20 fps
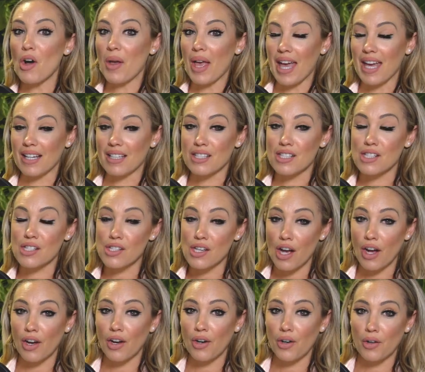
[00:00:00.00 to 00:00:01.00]
Okay,
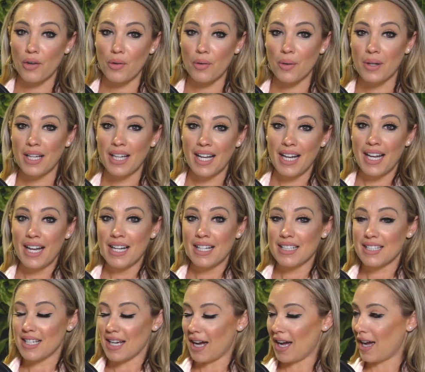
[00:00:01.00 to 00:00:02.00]
so
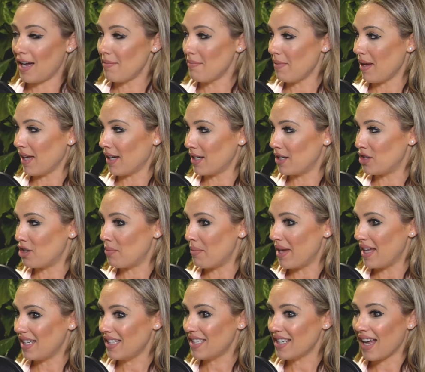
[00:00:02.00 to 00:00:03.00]
time
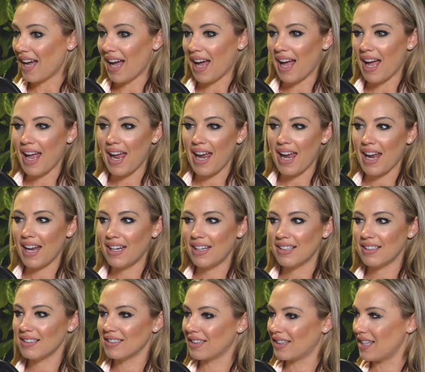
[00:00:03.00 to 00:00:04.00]
management,
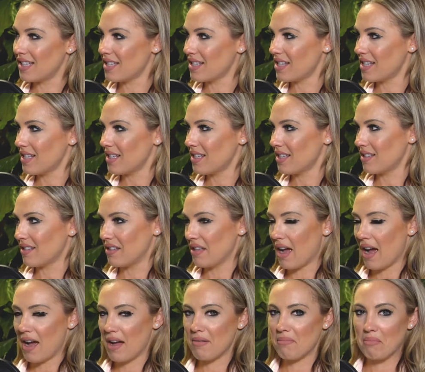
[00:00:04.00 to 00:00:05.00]
and this is
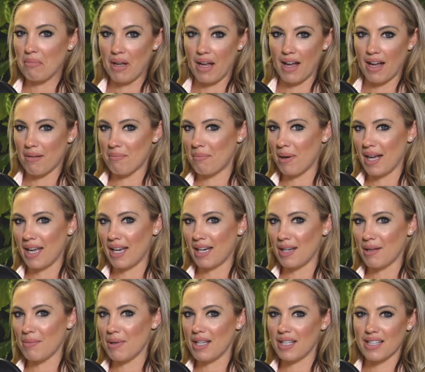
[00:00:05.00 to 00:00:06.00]
not by
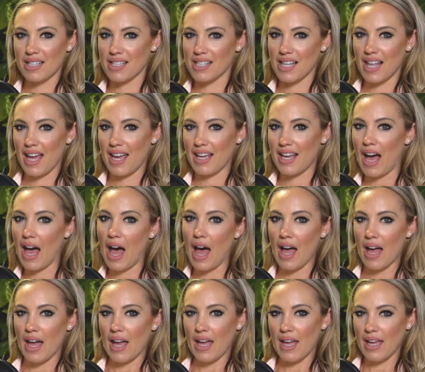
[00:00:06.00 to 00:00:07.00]
any means like
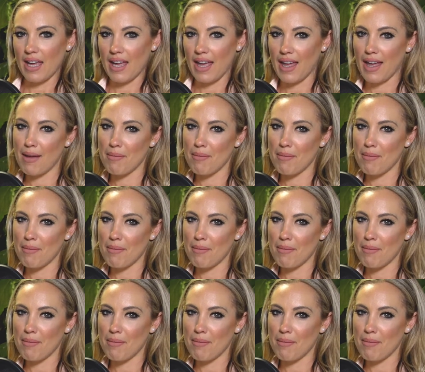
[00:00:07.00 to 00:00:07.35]
I